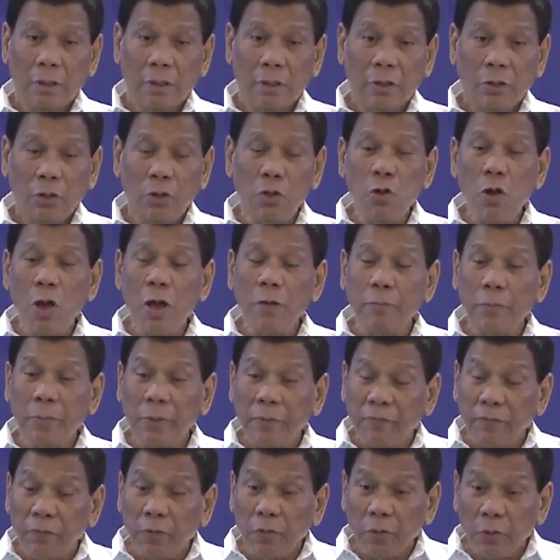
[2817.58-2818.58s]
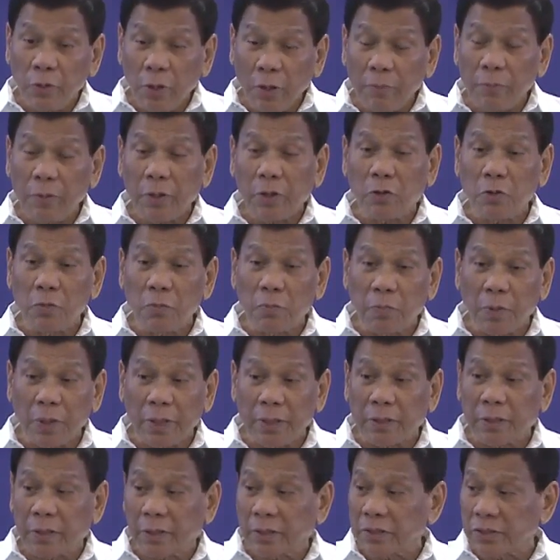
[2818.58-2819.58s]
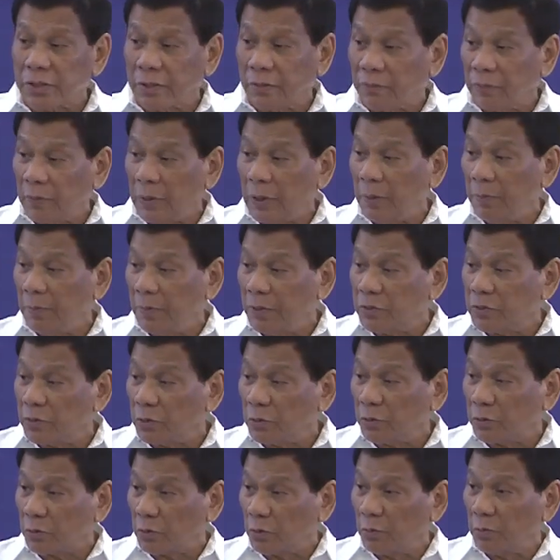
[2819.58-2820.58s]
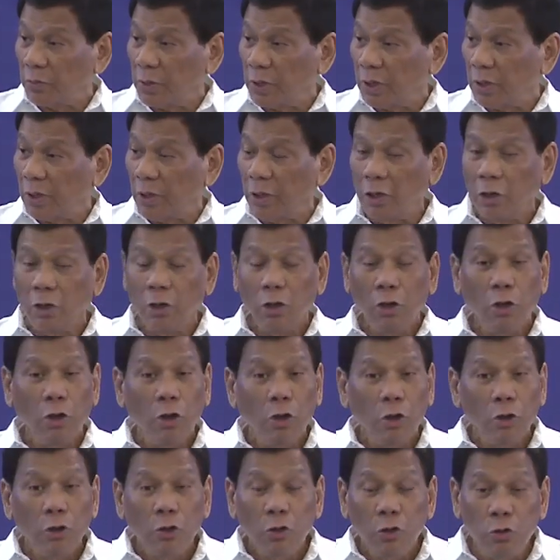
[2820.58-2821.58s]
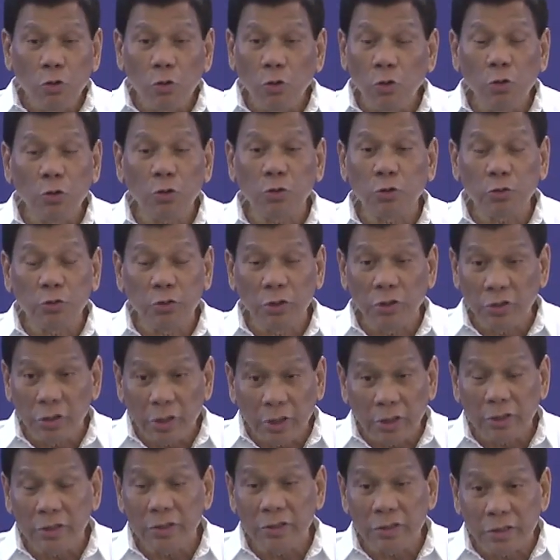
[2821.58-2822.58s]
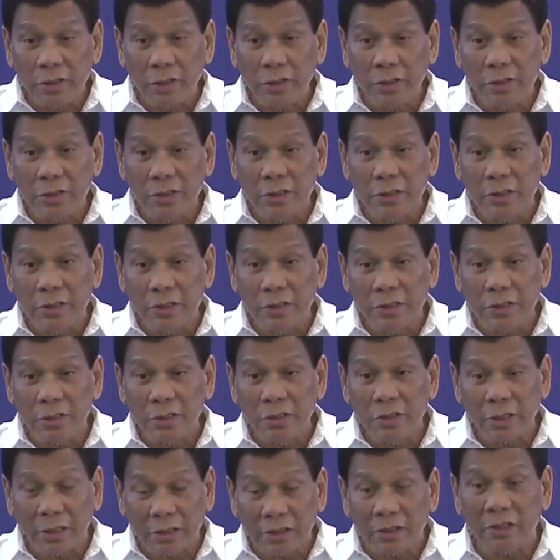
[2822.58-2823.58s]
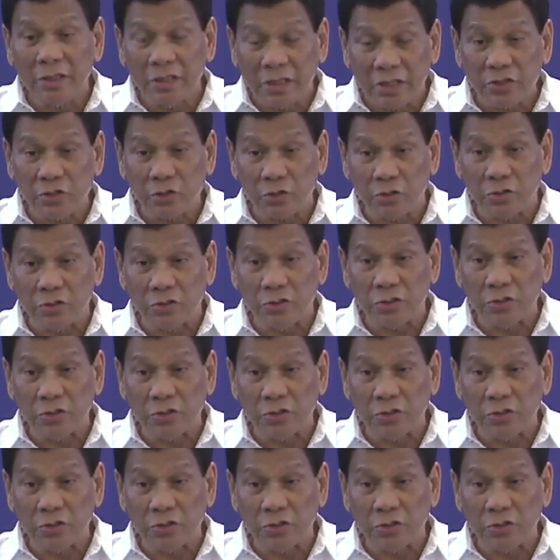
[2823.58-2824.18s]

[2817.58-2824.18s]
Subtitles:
If you have a complaint against the Philippines or through me, you go to the United States, United Nations.